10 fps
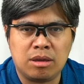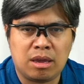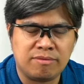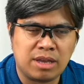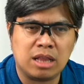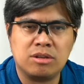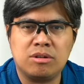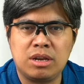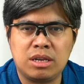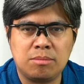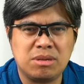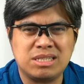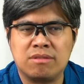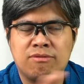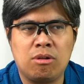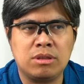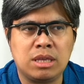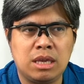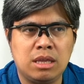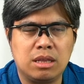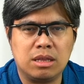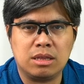if the algorithm is at faulty,